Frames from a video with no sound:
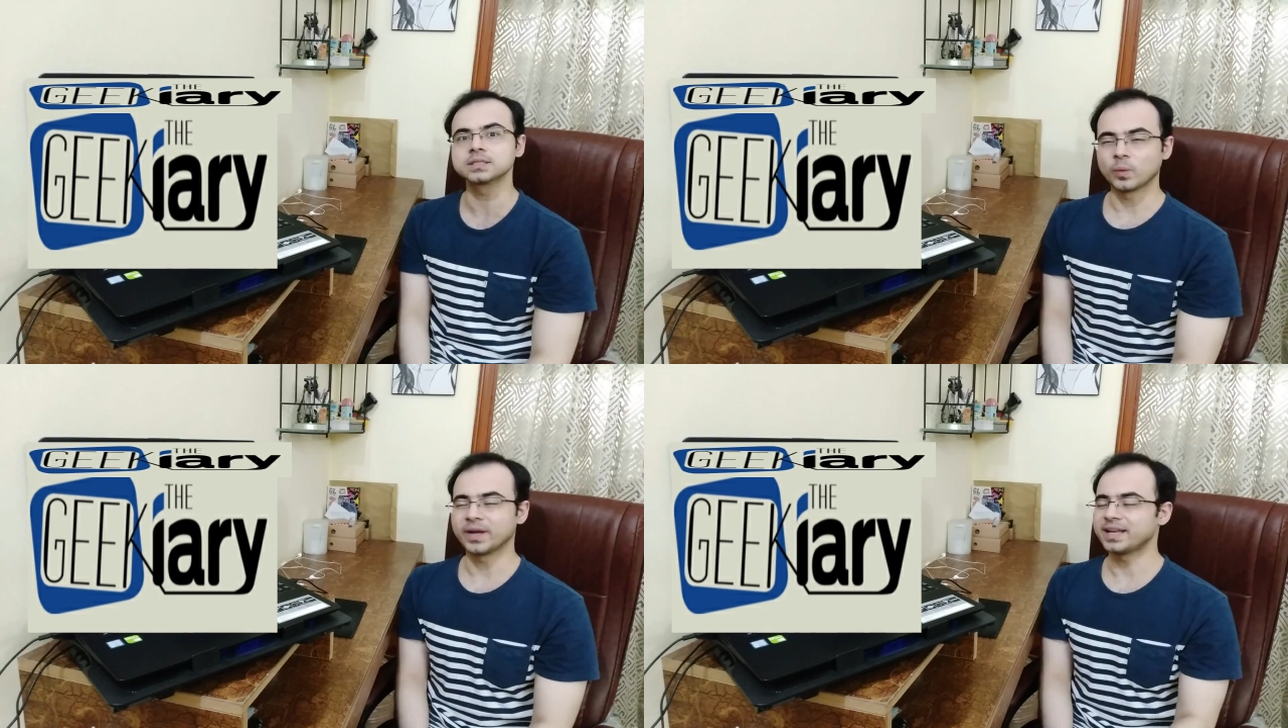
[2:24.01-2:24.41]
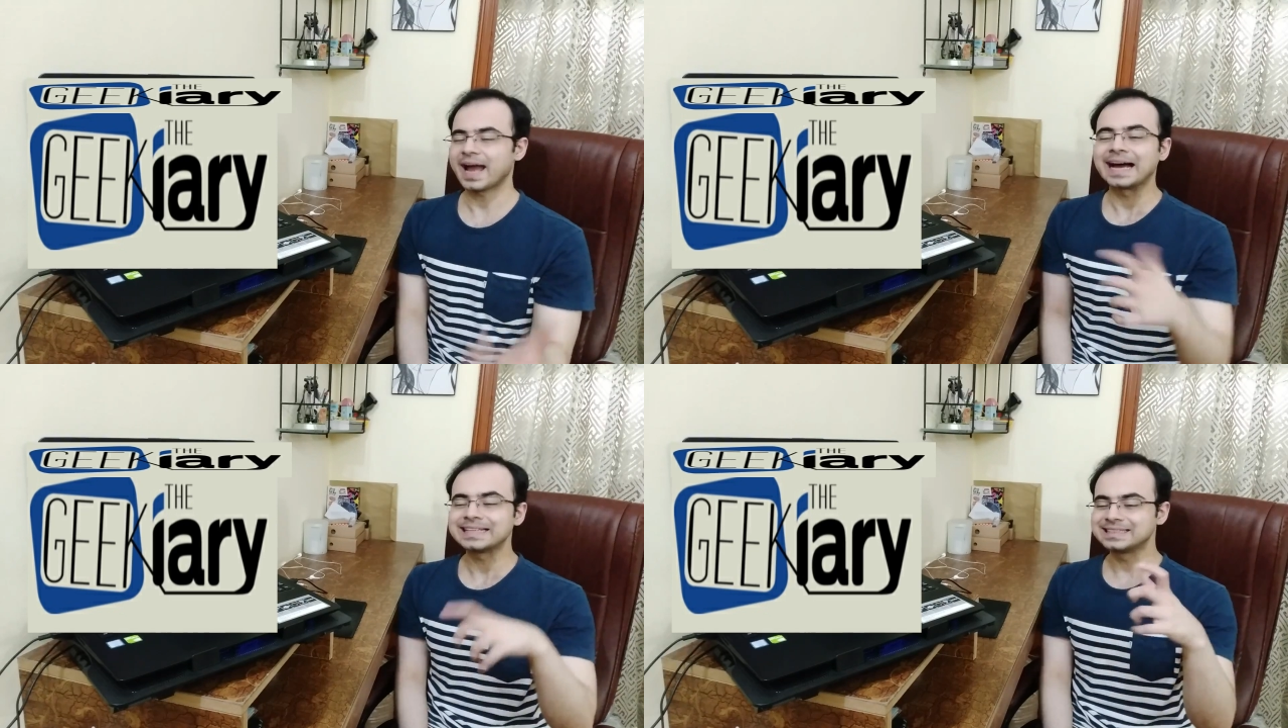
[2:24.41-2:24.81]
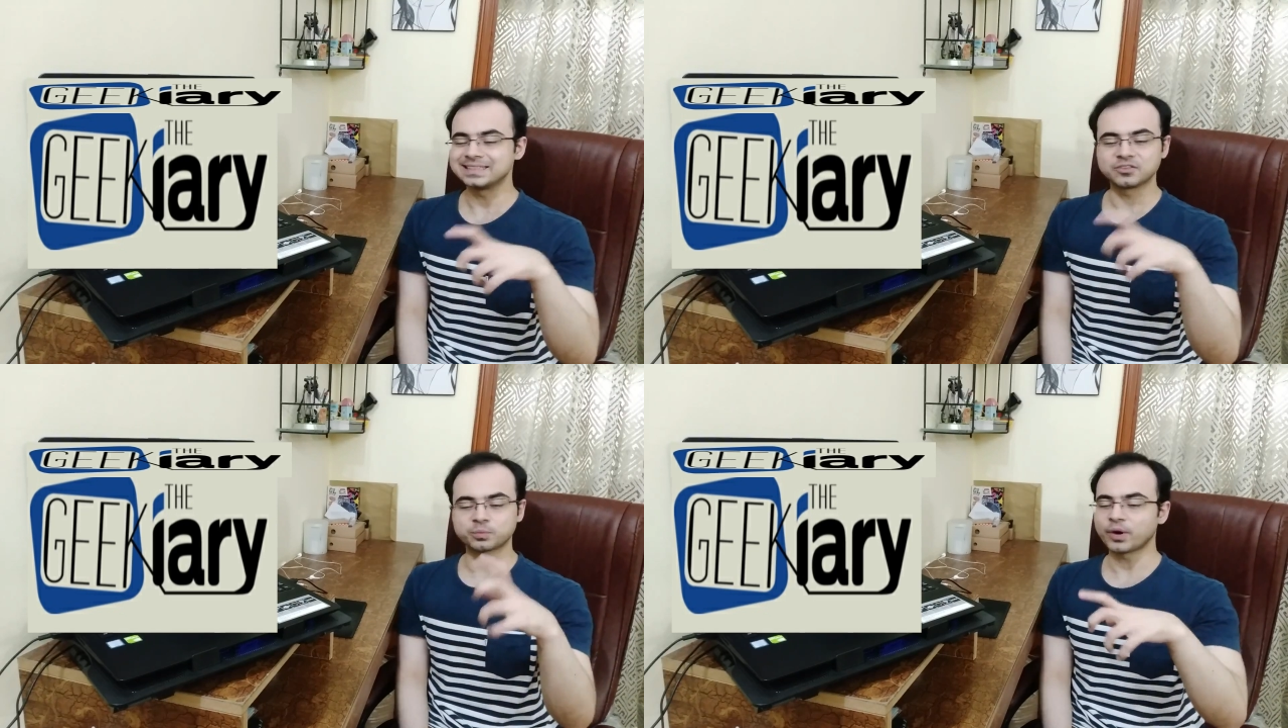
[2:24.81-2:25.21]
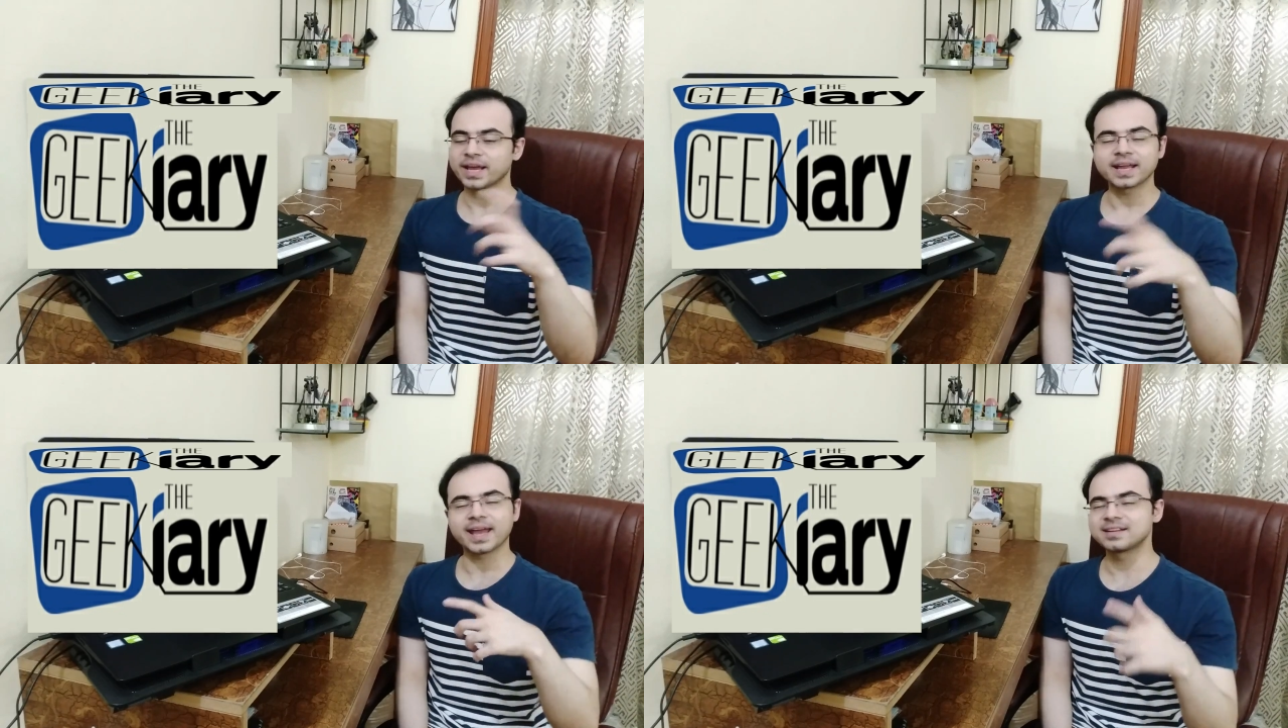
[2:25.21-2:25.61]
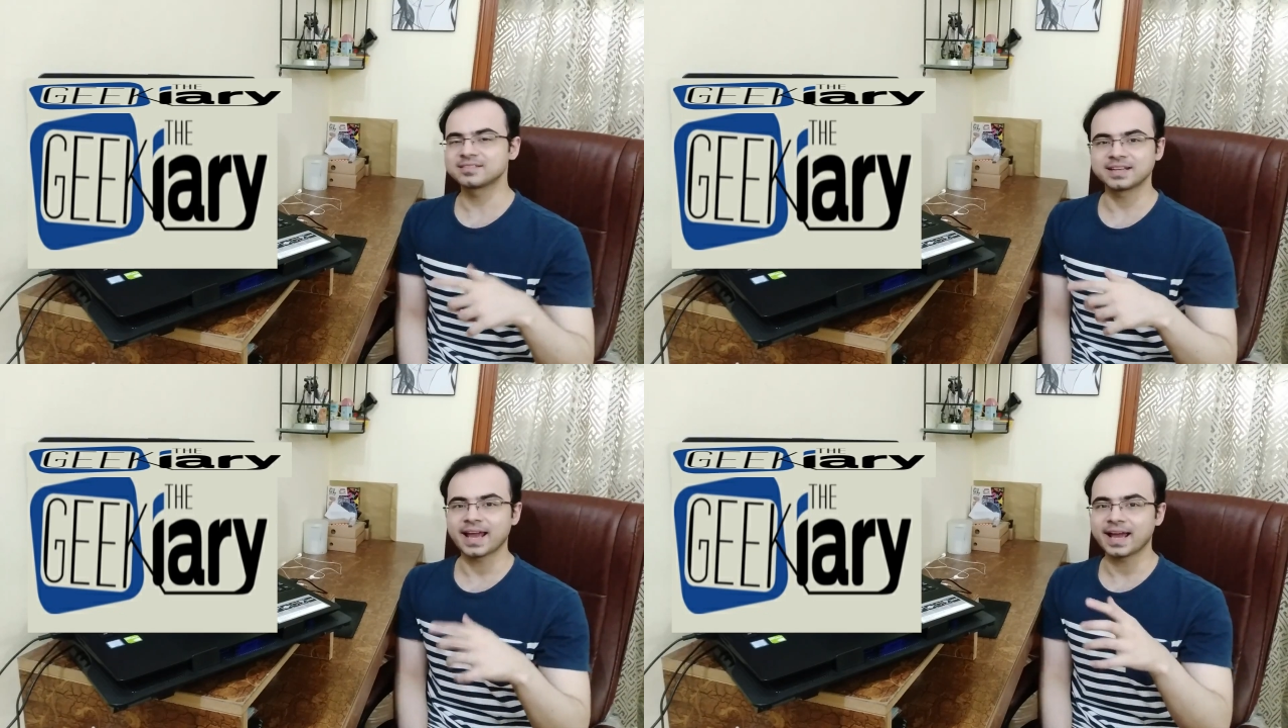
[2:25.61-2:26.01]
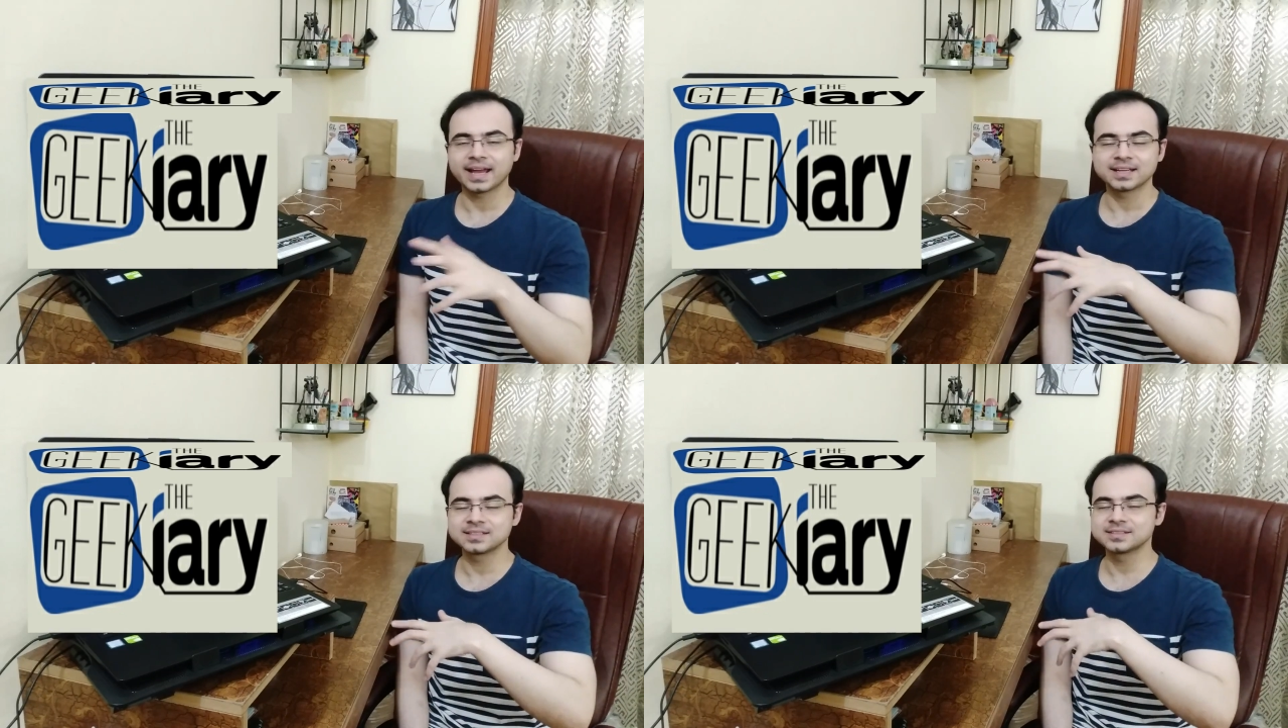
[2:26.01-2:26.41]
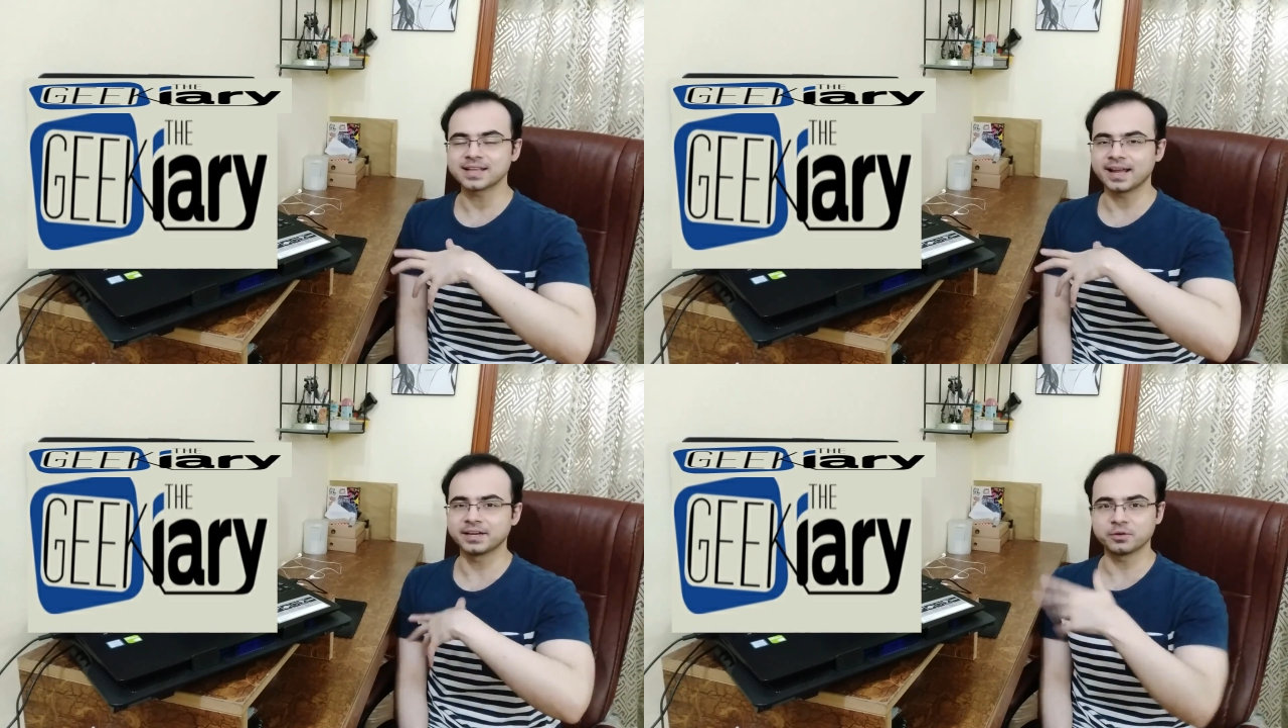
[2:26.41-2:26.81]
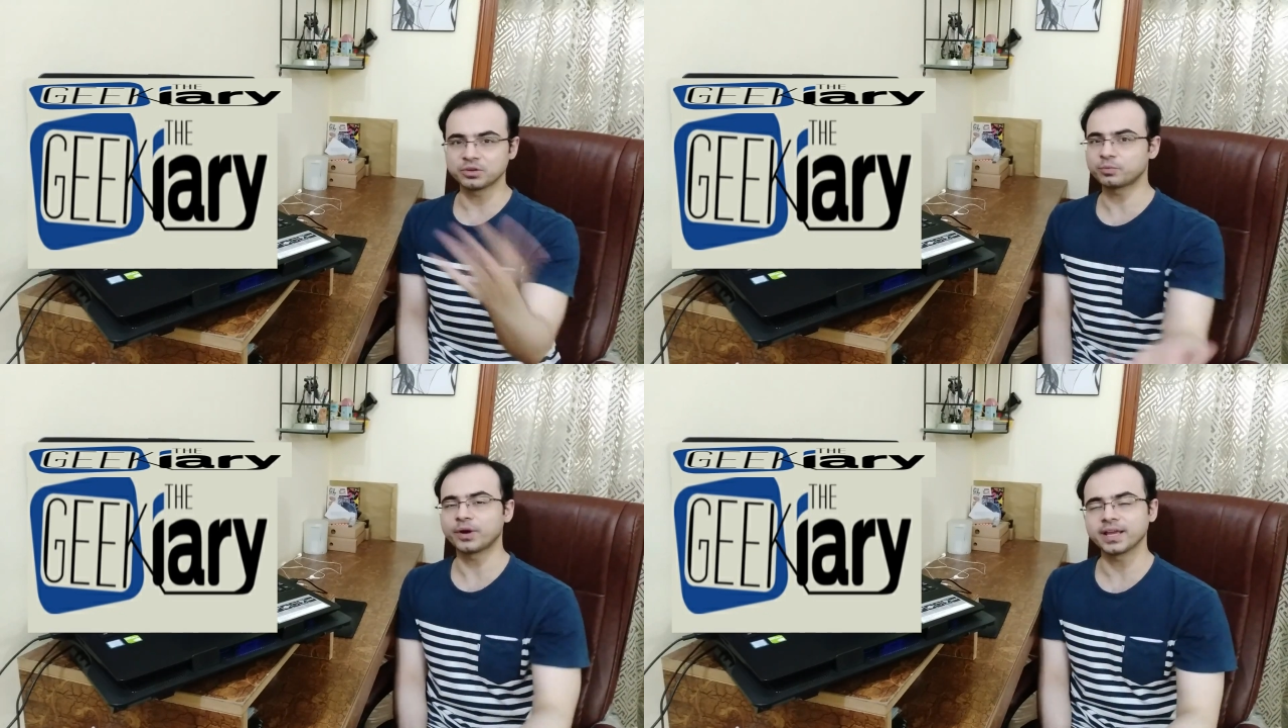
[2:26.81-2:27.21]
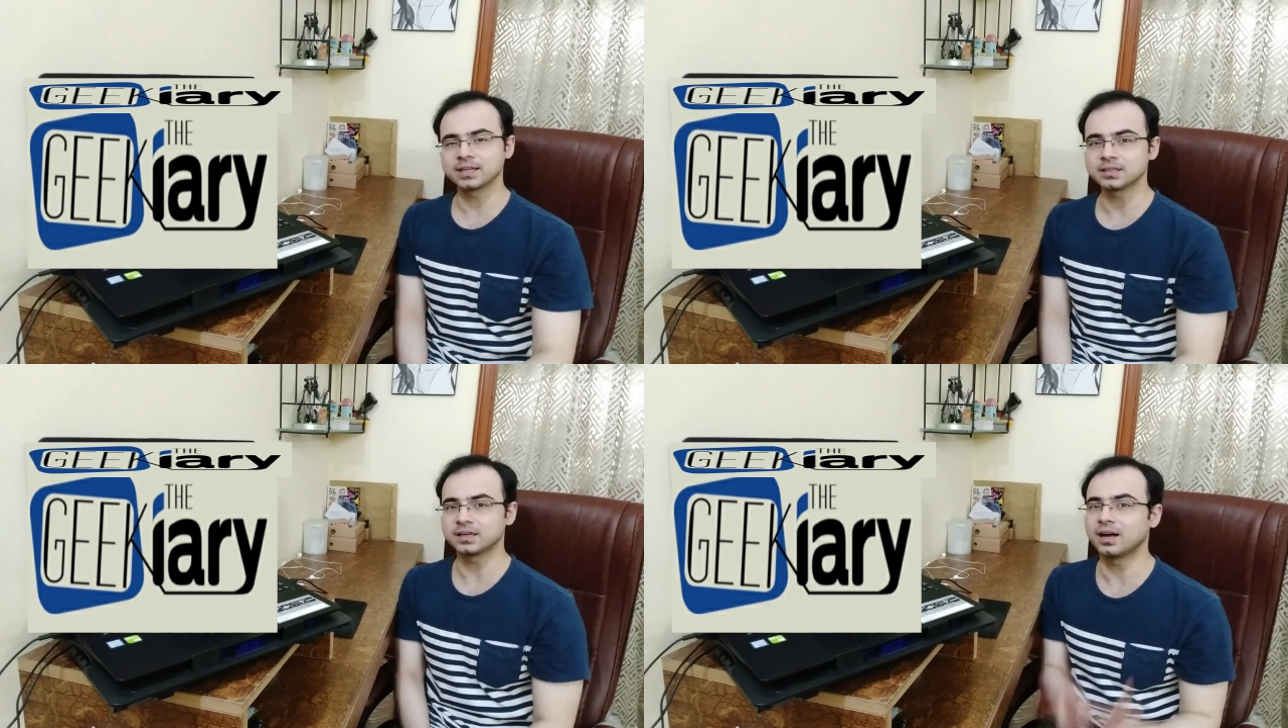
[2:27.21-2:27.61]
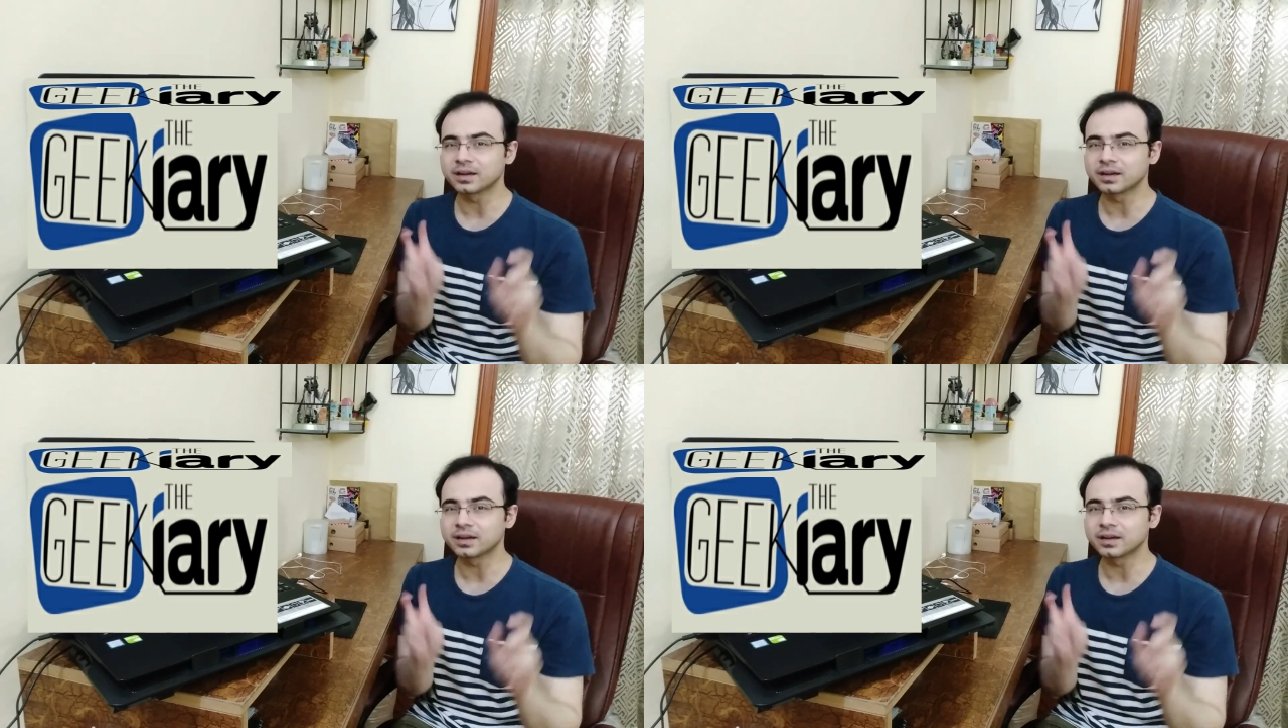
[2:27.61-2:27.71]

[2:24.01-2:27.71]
where they had these spray cans in hand and they were spraying the